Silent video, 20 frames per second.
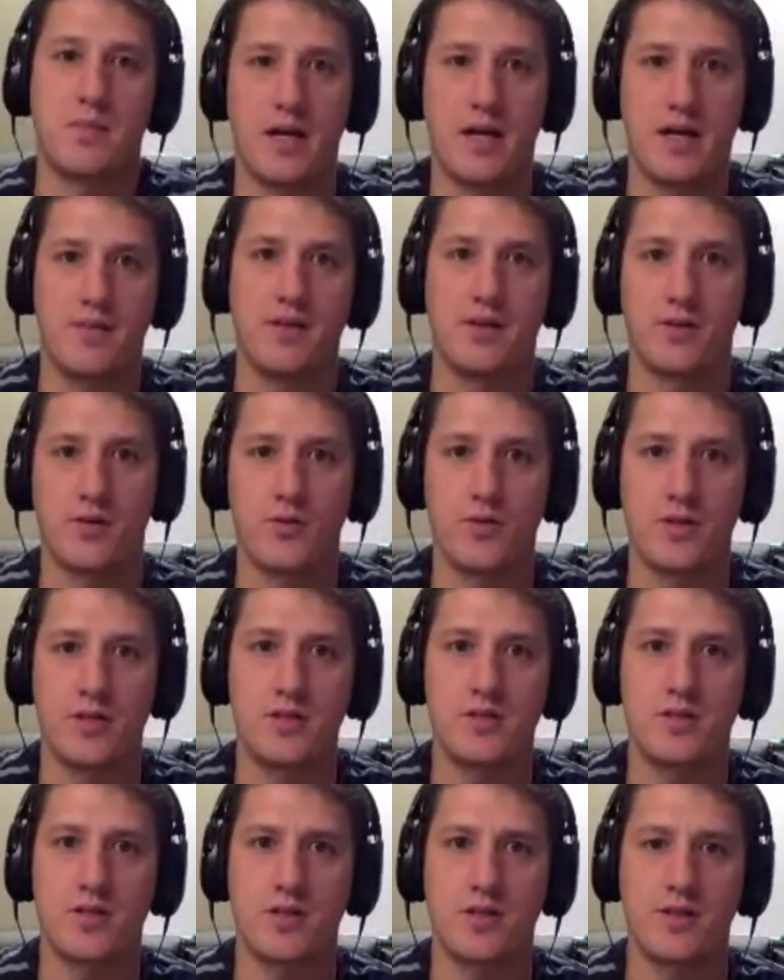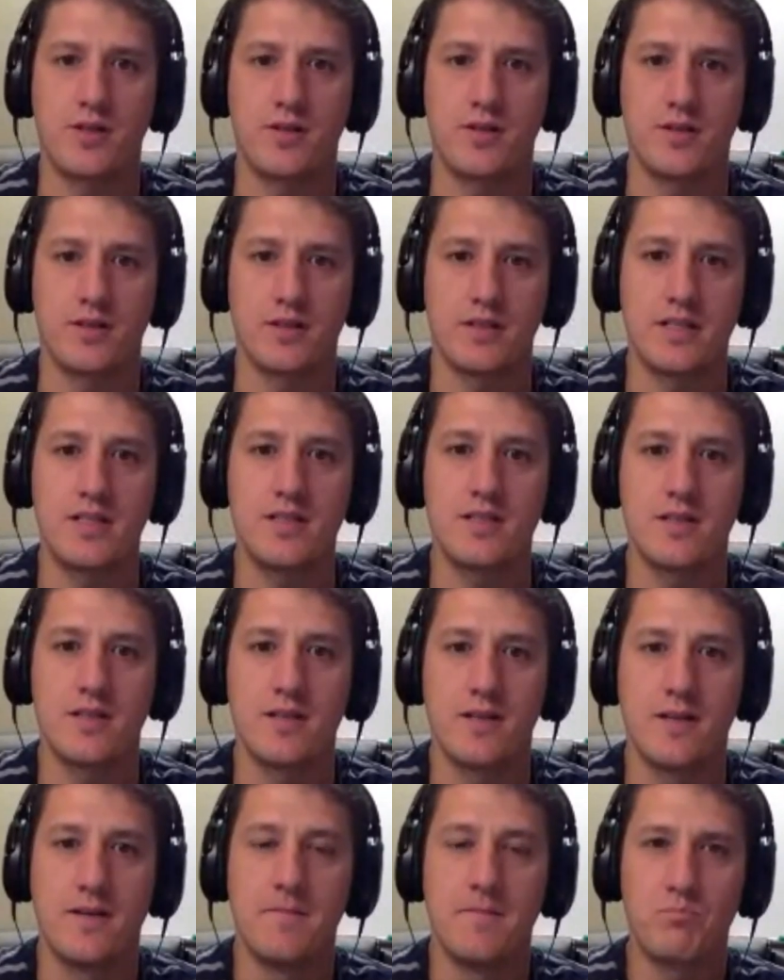upon their own insecurities.
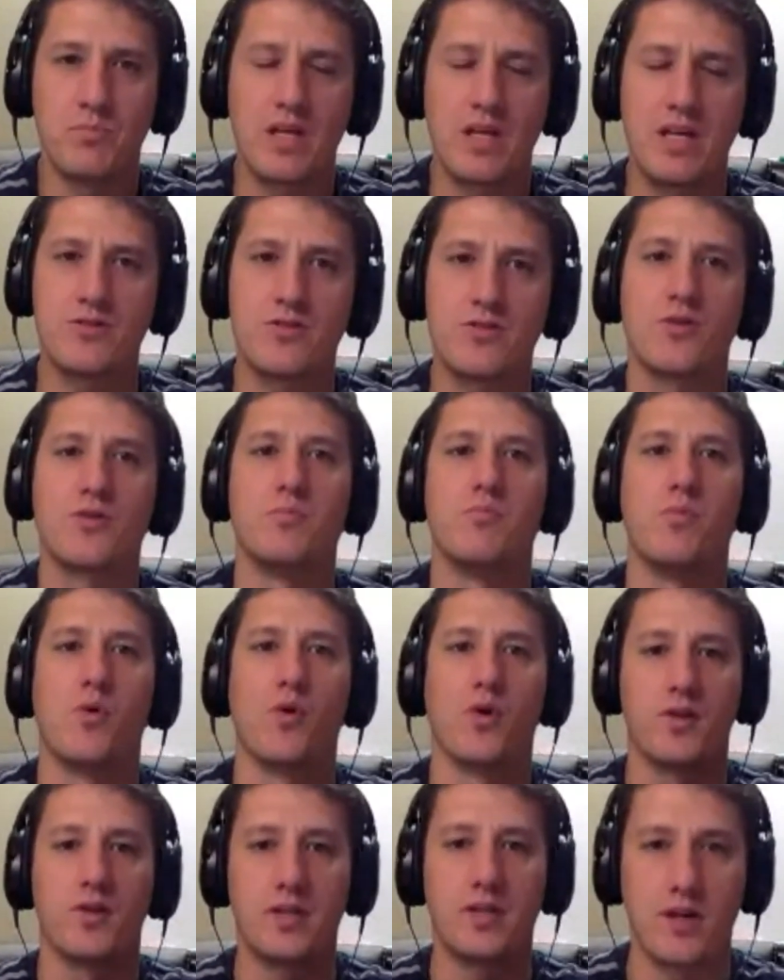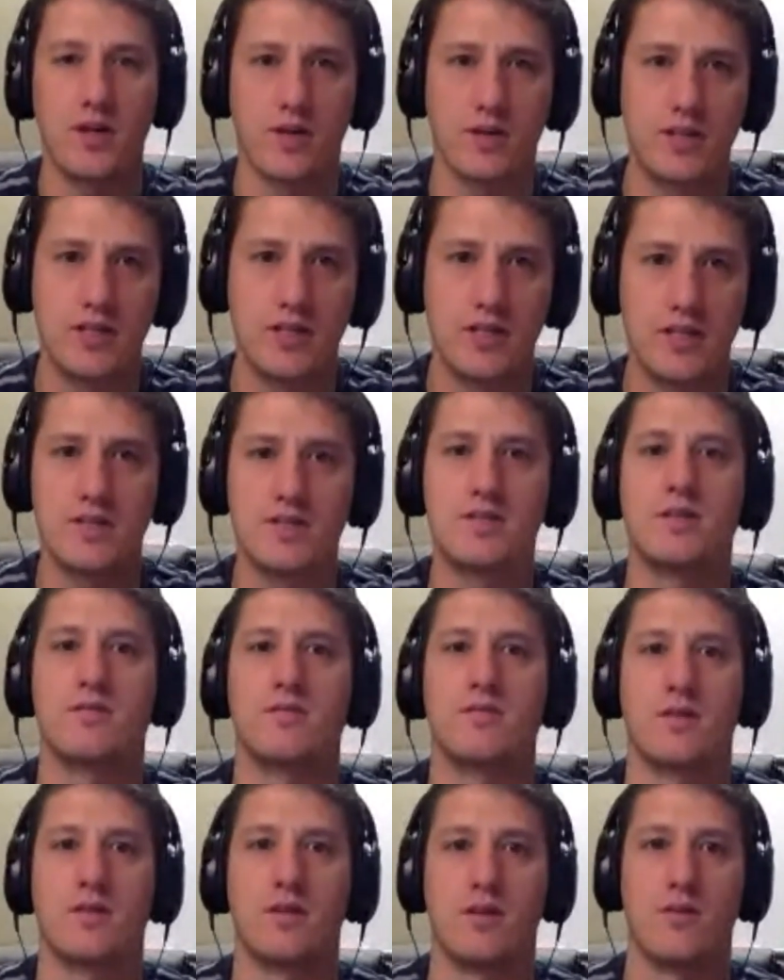And so the more that our kids
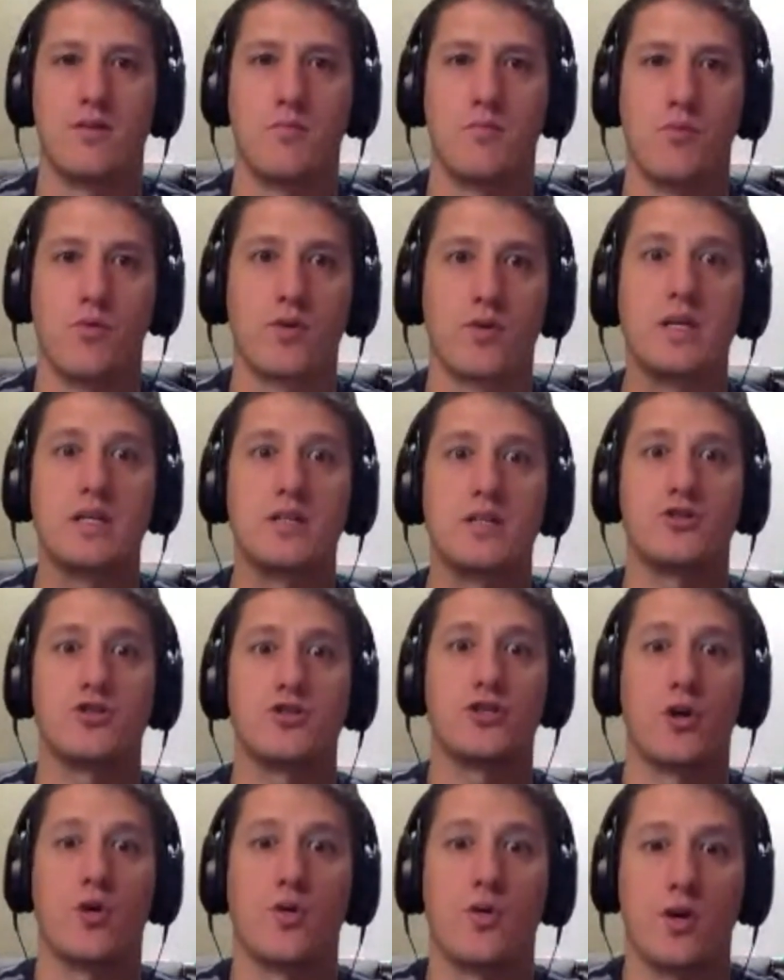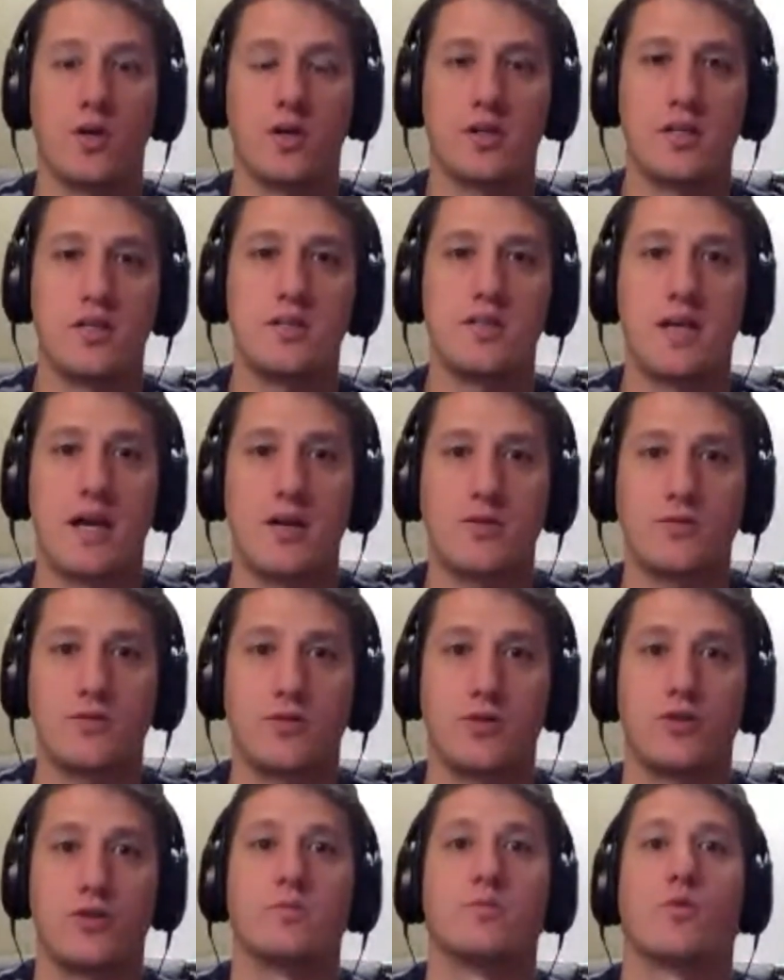and the more that we can show our kids how
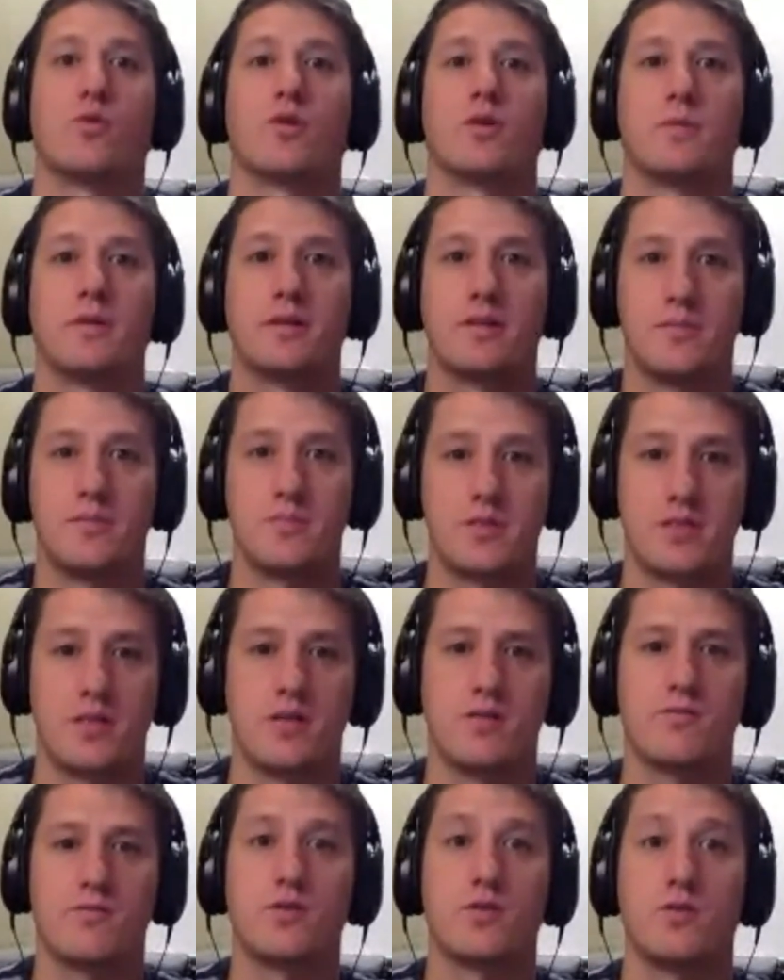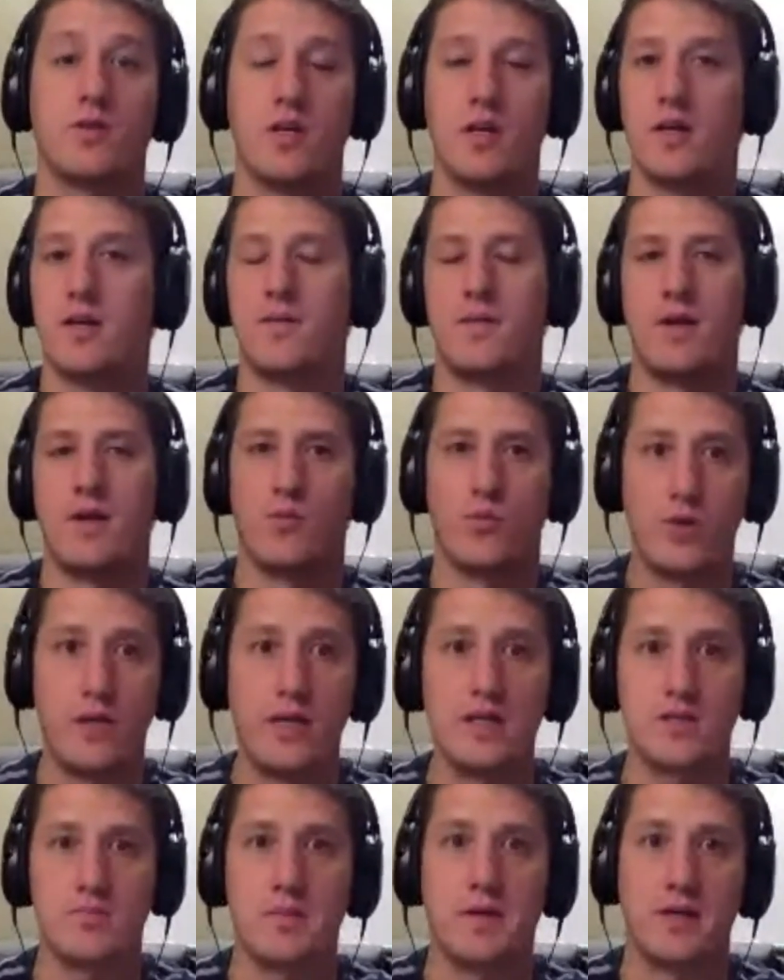to learn more about themselves, and we
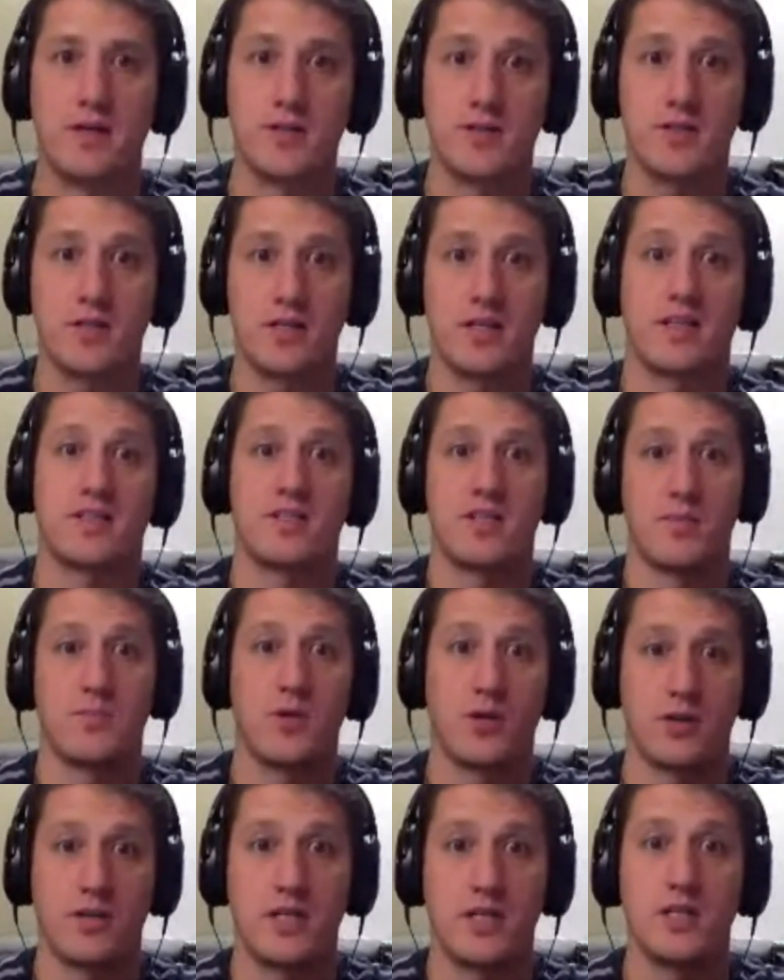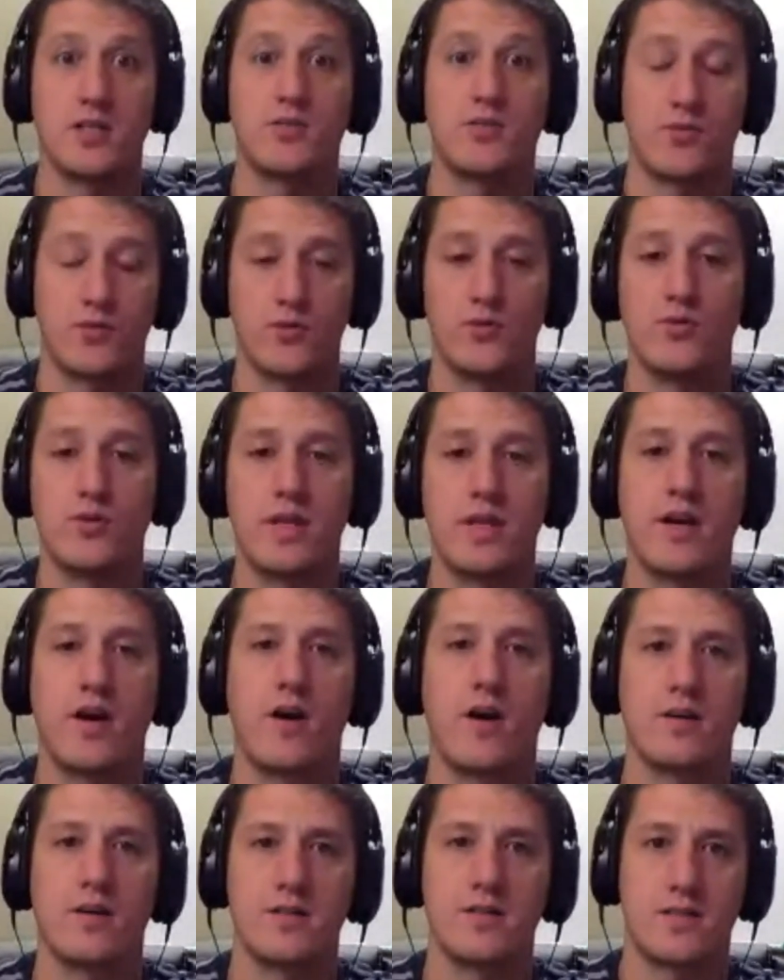as parents can accept our kids for who they
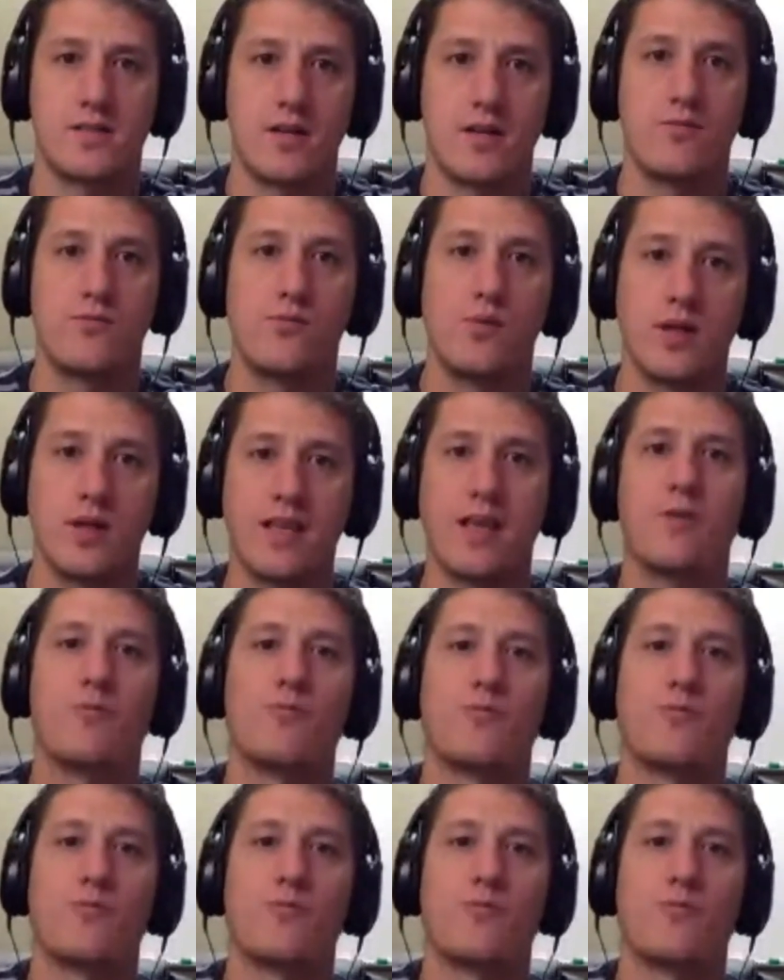are instead of what